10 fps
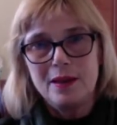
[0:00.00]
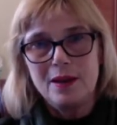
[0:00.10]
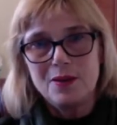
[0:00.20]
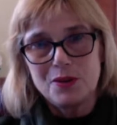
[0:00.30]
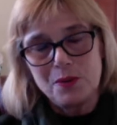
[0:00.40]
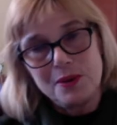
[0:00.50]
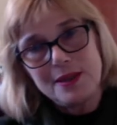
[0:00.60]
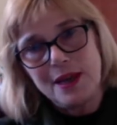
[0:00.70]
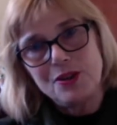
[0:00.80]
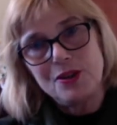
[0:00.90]
in
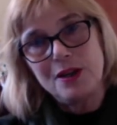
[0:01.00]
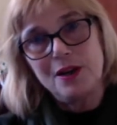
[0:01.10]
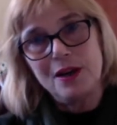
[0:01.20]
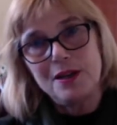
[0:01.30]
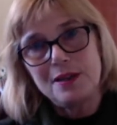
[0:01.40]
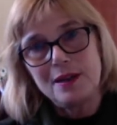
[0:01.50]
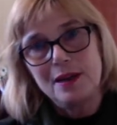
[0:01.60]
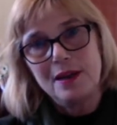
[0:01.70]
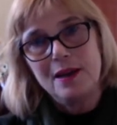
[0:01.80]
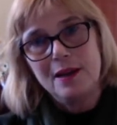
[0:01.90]
Sagittarius,
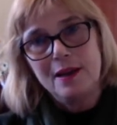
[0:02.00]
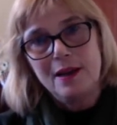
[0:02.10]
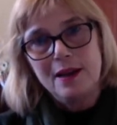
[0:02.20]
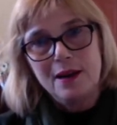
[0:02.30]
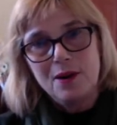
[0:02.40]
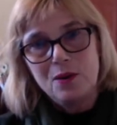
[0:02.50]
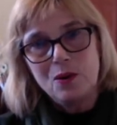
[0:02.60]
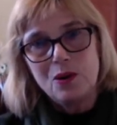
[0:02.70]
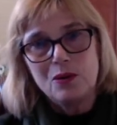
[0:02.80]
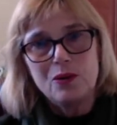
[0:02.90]

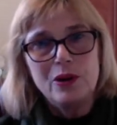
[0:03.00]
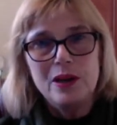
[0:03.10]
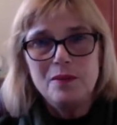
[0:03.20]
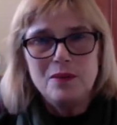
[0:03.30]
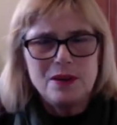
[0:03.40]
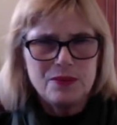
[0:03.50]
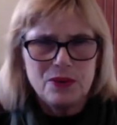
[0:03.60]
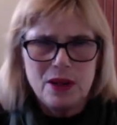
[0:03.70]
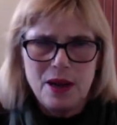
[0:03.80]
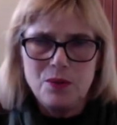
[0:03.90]
or learning
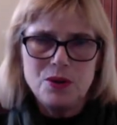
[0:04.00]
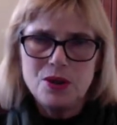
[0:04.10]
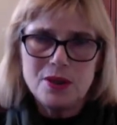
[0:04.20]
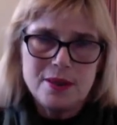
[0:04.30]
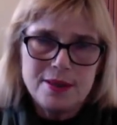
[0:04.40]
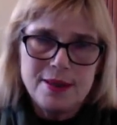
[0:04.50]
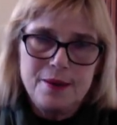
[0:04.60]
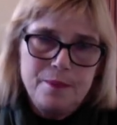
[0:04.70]
different languages.